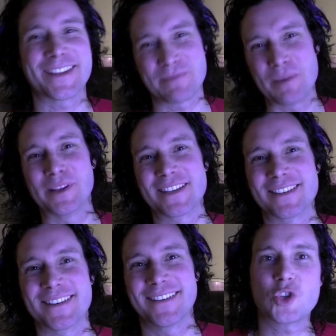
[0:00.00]
That's my
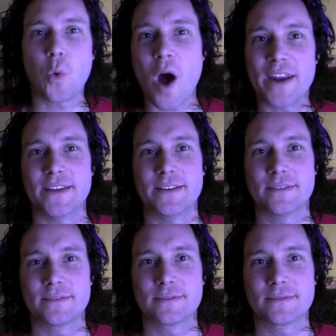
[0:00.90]
Melissa. Twatted.
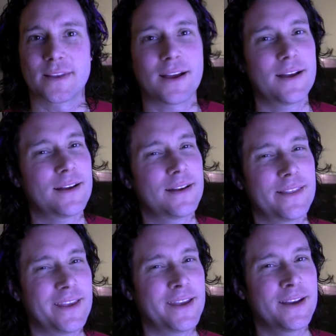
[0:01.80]
Ah,
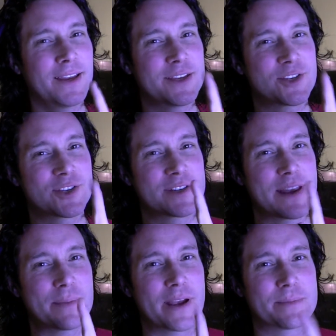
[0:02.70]
the English
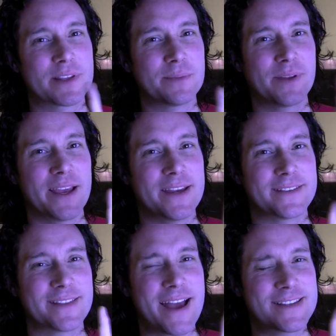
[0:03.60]
stepping up to the
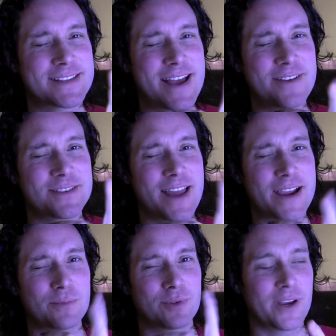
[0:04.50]
plate. That sounds
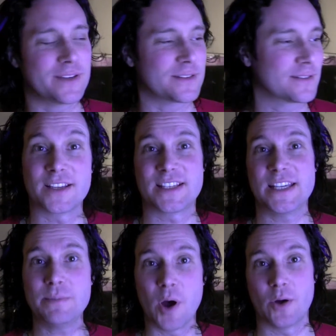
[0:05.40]
like a Brit.
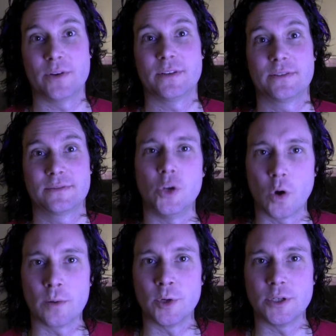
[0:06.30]
Gazeboed
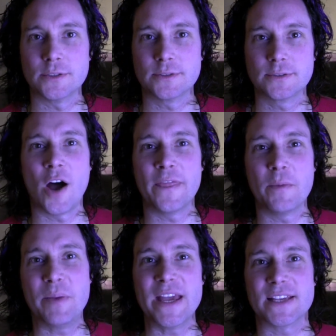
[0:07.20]
normal. On
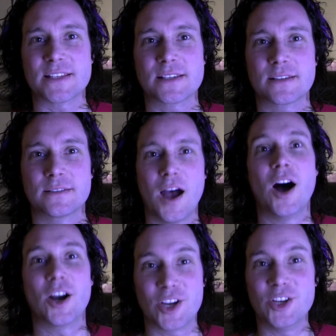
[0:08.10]
the piss,
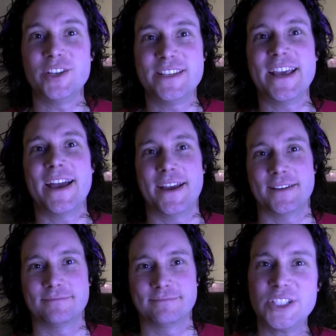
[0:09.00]
a good
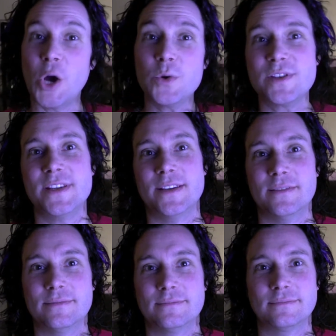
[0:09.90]
day, toasty.
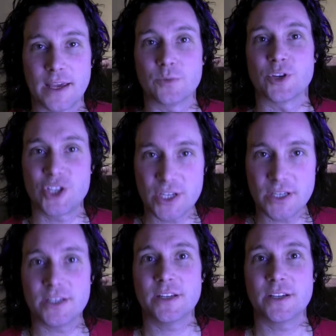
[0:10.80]
And
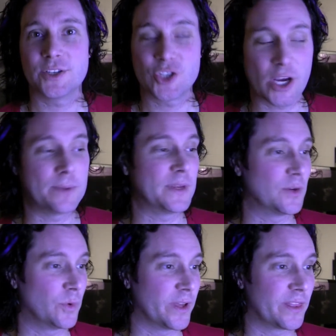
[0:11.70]
Rasheen chimed
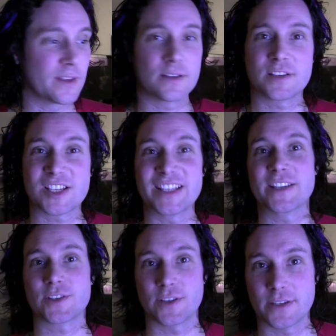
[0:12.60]
in with
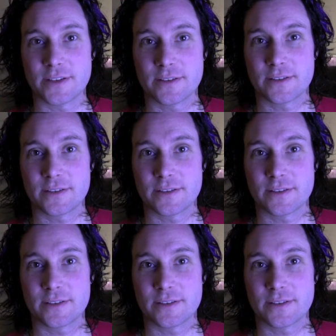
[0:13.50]
slizzard,